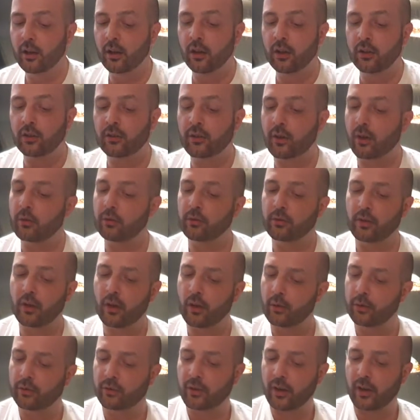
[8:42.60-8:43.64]
So
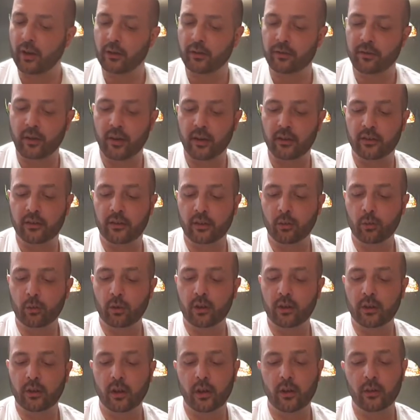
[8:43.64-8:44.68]
no south-facing
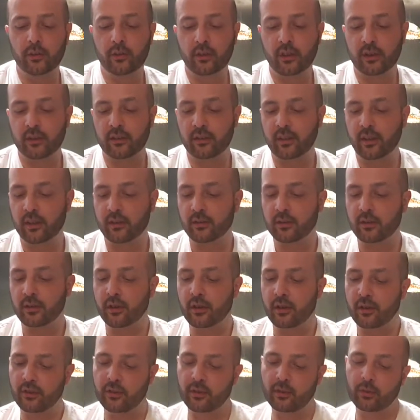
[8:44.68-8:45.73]
windows,
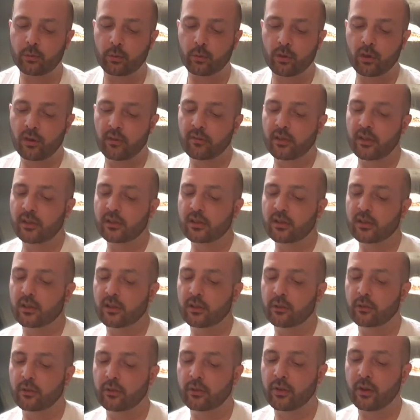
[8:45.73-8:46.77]
etc., as this will eventually
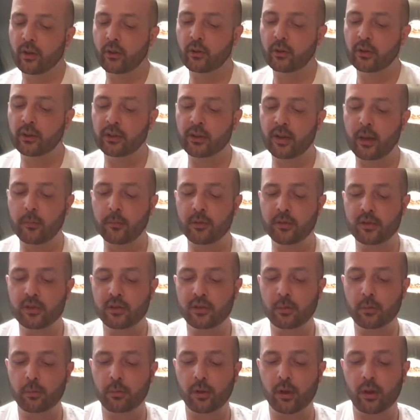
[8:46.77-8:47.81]
result in damaging
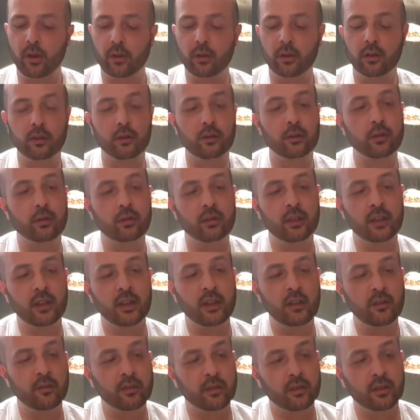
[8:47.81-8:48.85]
the plant and could
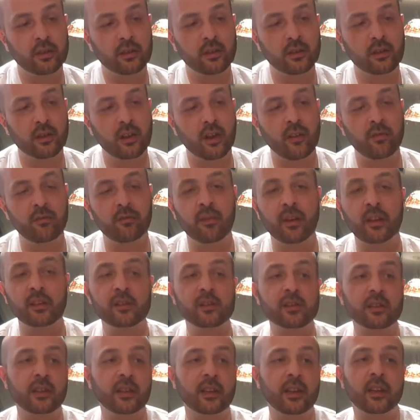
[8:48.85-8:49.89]
even
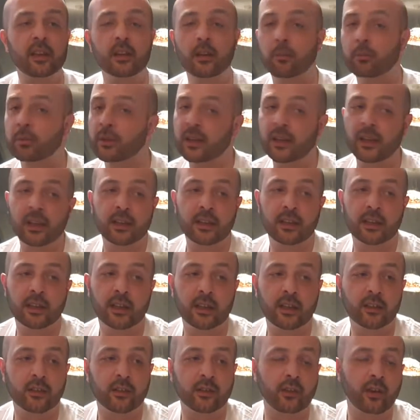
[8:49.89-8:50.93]
eventually end up killing
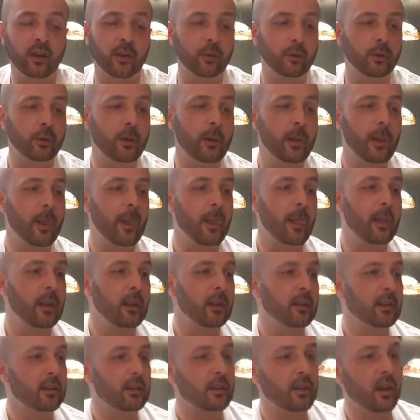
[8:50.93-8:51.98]
it. So
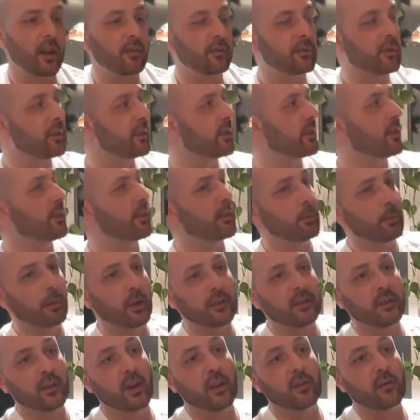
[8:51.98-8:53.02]
like for instance
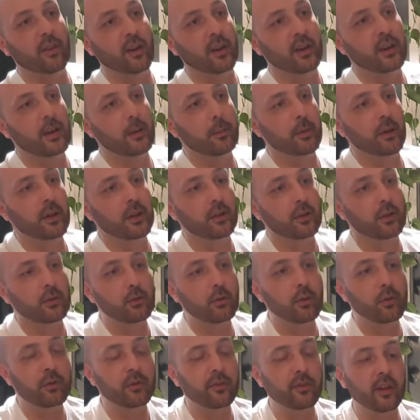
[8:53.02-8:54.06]
myself, I keep it in a
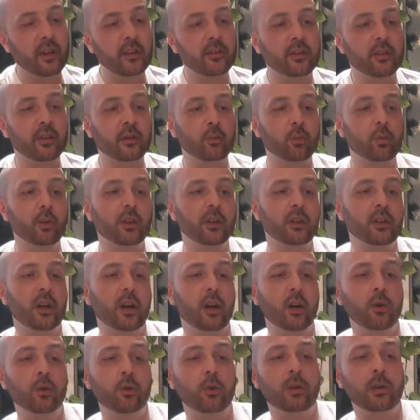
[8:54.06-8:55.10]
north-facing
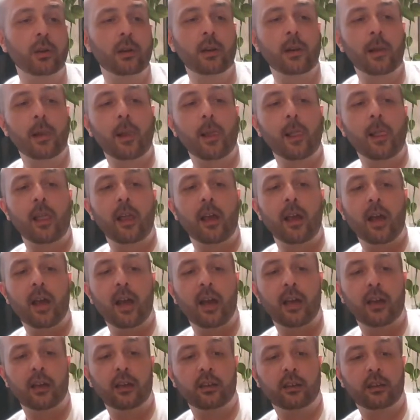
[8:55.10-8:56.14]
window
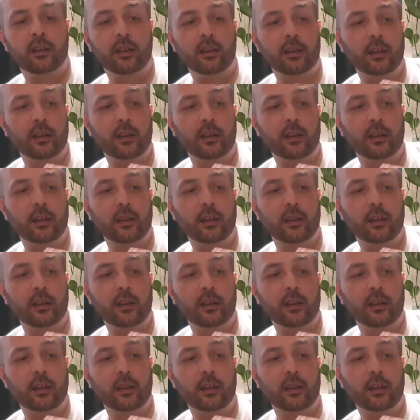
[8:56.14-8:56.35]
and